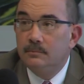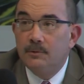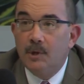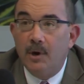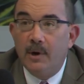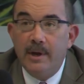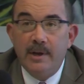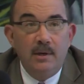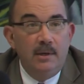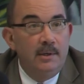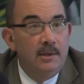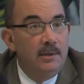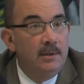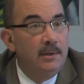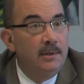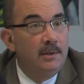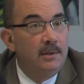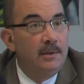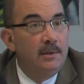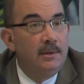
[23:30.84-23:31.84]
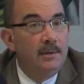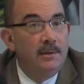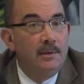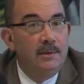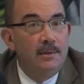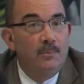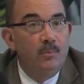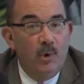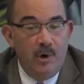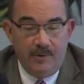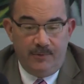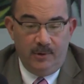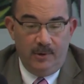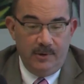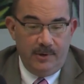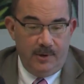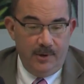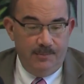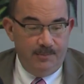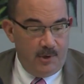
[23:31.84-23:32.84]
All right? Wonderful.
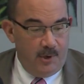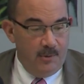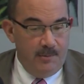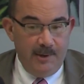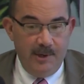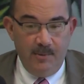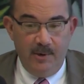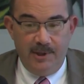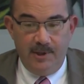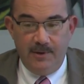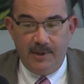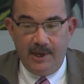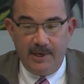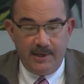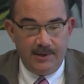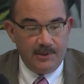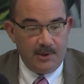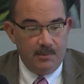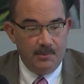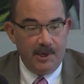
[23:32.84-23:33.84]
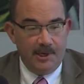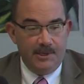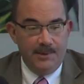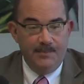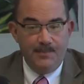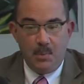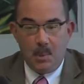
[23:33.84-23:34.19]
Good, good being with you. Thank you so much.